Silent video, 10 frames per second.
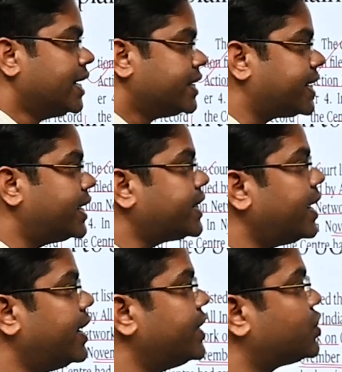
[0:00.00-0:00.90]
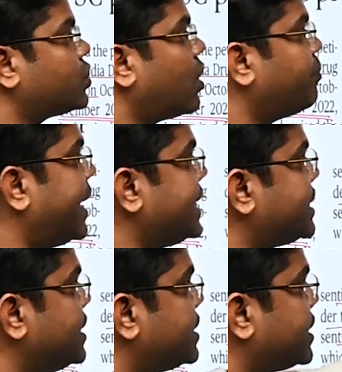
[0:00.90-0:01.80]
certain list of
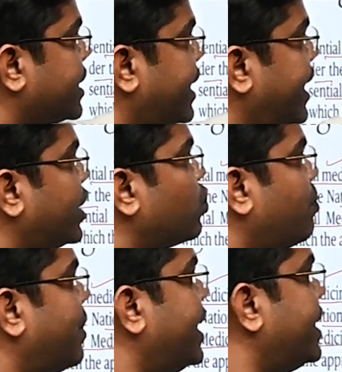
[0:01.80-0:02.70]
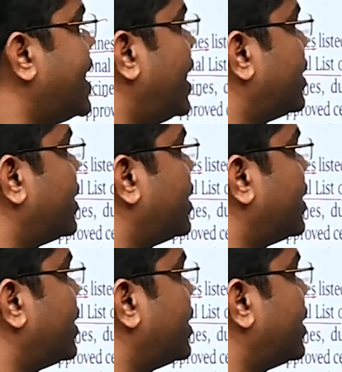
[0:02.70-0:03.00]
medicines related to malaria,